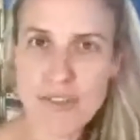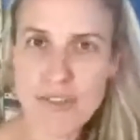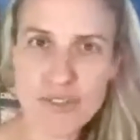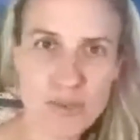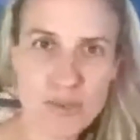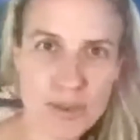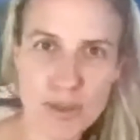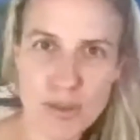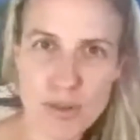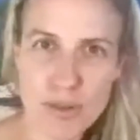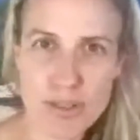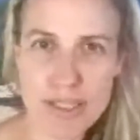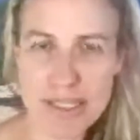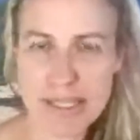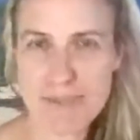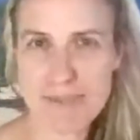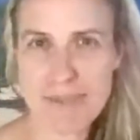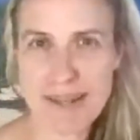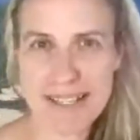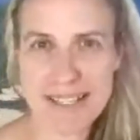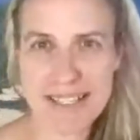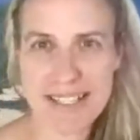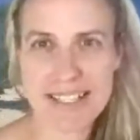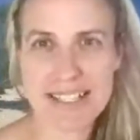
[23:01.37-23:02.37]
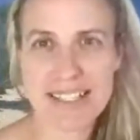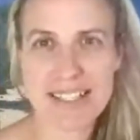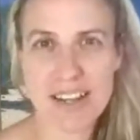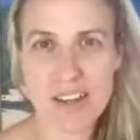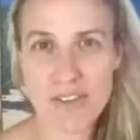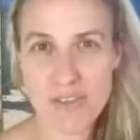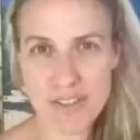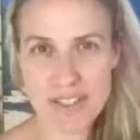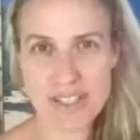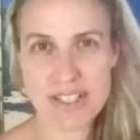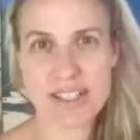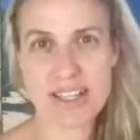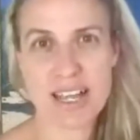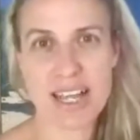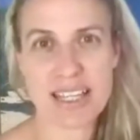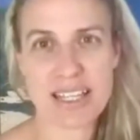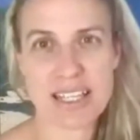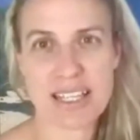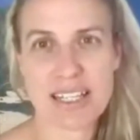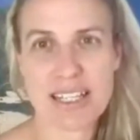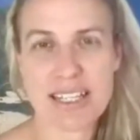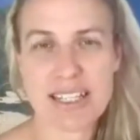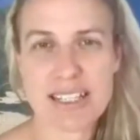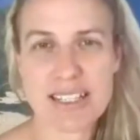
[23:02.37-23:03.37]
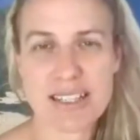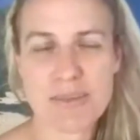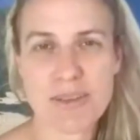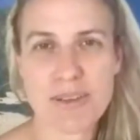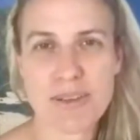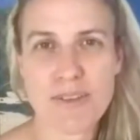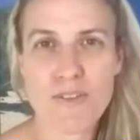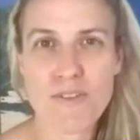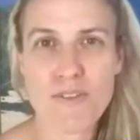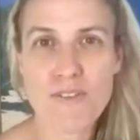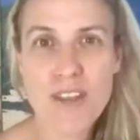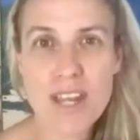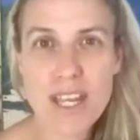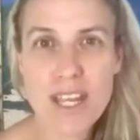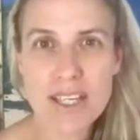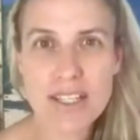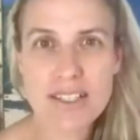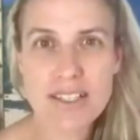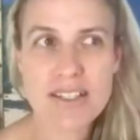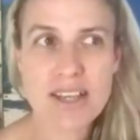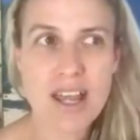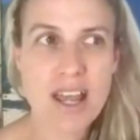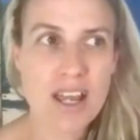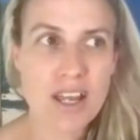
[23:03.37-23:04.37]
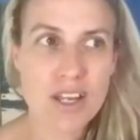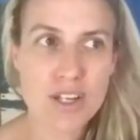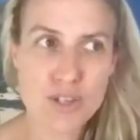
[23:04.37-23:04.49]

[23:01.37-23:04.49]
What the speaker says: with all this messy stuff inside that needs to be fixed.